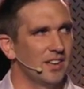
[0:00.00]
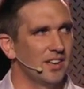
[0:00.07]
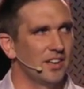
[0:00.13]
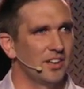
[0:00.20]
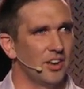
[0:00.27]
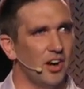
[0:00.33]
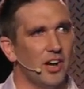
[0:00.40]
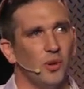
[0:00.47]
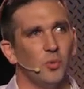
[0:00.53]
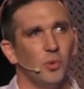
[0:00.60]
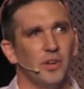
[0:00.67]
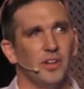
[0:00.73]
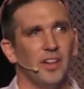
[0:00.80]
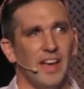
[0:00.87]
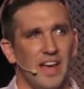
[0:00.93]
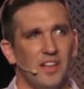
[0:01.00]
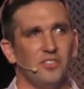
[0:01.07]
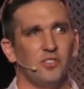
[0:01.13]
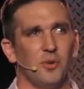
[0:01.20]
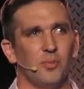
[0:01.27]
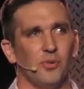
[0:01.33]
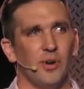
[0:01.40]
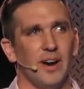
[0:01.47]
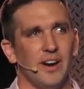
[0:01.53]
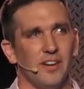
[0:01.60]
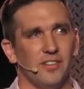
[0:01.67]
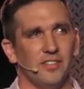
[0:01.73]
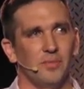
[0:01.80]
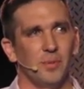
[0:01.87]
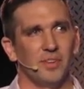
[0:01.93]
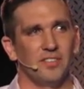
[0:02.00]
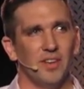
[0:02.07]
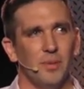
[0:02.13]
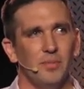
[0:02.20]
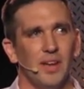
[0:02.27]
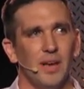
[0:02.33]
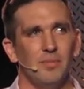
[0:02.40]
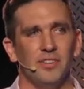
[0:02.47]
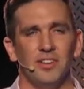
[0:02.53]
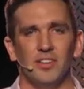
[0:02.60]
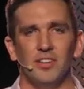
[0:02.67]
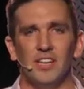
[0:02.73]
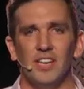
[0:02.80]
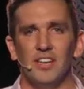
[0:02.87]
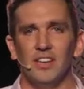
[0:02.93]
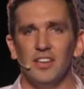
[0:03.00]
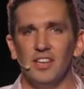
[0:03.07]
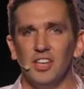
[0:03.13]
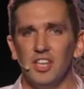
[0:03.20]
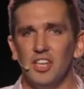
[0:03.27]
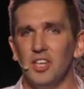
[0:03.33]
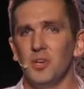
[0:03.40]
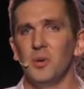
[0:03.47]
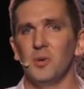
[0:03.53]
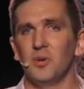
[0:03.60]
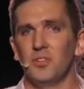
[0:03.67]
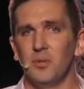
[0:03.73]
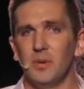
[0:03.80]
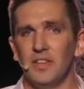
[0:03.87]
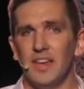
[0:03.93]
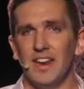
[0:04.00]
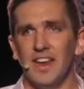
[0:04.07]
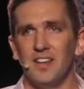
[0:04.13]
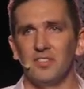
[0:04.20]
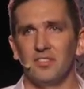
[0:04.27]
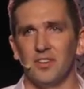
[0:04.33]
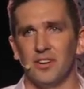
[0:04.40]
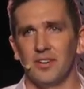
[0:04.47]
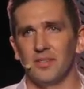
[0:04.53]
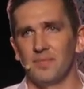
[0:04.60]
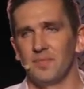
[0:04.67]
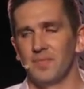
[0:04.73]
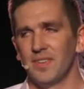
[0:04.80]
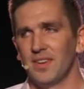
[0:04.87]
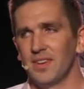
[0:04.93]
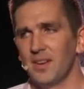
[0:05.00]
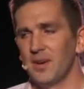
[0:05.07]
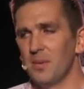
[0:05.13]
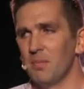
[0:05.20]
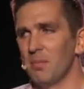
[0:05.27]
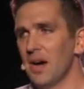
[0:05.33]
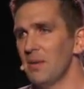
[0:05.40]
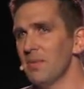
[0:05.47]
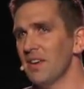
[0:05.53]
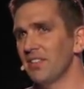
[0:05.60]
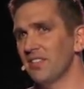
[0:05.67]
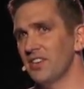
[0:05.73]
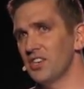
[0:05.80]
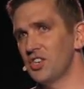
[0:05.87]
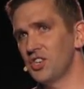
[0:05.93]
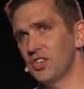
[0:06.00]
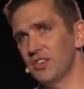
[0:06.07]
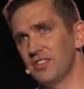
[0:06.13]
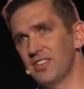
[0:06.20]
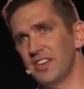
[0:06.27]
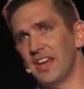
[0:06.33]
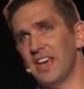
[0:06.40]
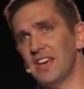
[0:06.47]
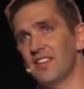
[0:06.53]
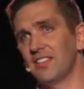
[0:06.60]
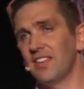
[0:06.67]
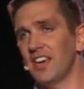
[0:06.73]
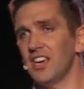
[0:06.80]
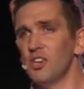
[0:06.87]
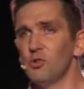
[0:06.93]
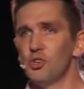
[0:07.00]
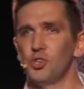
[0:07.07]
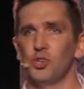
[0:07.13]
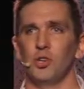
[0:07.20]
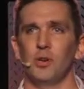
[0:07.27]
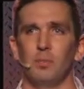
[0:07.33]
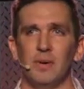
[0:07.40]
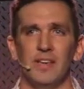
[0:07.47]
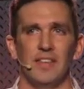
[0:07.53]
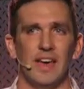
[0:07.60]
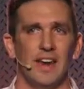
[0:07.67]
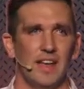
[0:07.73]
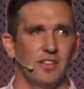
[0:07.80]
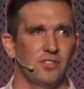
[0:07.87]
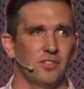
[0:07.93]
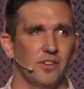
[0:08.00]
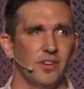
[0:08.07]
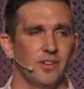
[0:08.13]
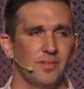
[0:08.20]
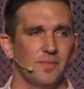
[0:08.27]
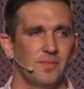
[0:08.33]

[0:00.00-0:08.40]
God will answer prayers, but sometimes he'll need you to be that answer. My message today is that you should be that answer.